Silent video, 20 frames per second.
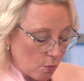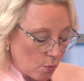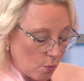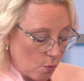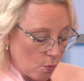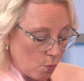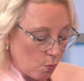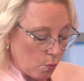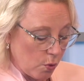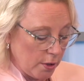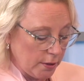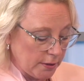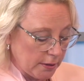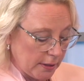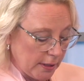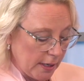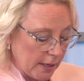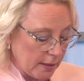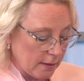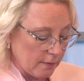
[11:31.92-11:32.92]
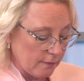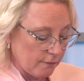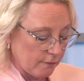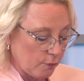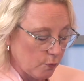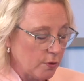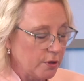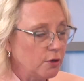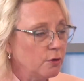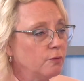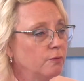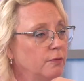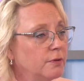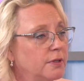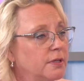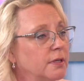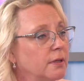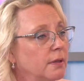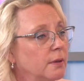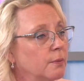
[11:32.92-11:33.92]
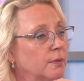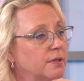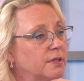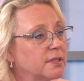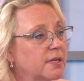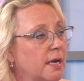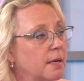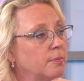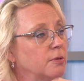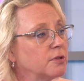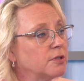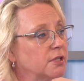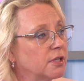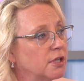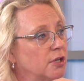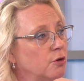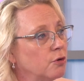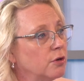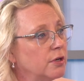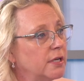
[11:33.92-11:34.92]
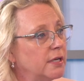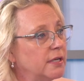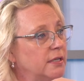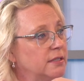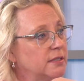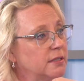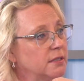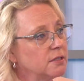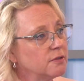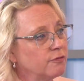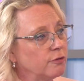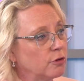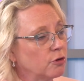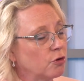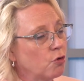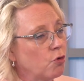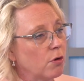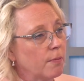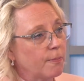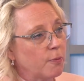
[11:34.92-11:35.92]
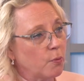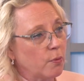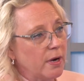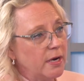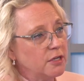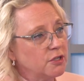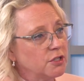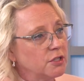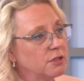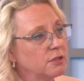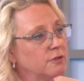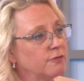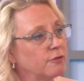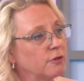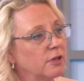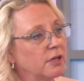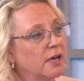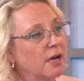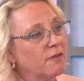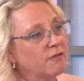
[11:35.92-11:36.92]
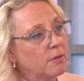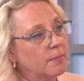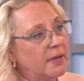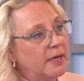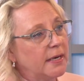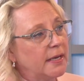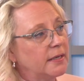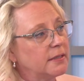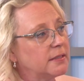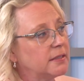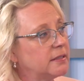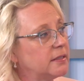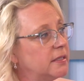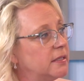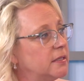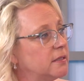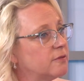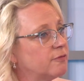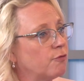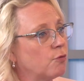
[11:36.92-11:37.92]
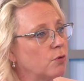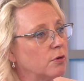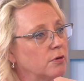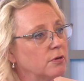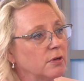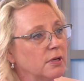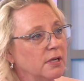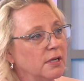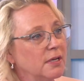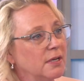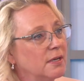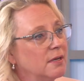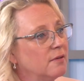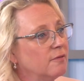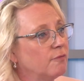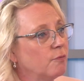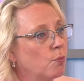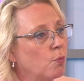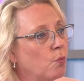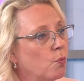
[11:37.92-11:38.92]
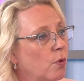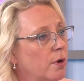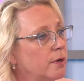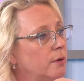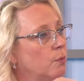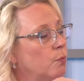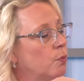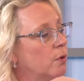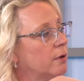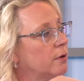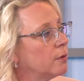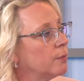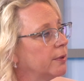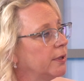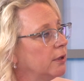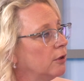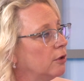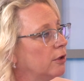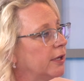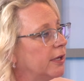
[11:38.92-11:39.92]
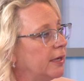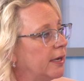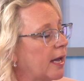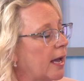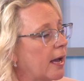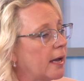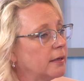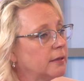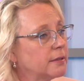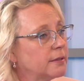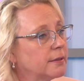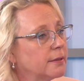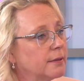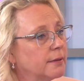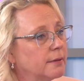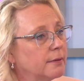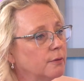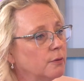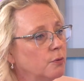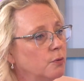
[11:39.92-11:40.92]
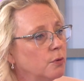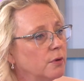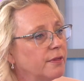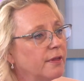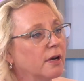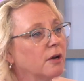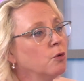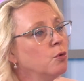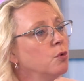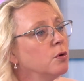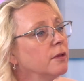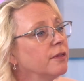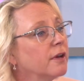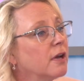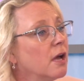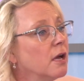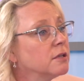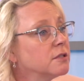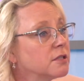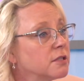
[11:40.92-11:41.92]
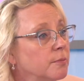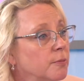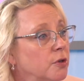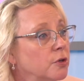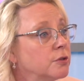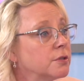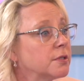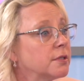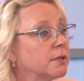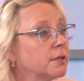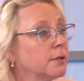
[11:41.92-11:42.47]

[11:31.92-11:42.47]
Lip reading: What kind of, when you're dealing with cybersecurity, is this for corporations, for government entities, for what are we looking at? Who are the customers?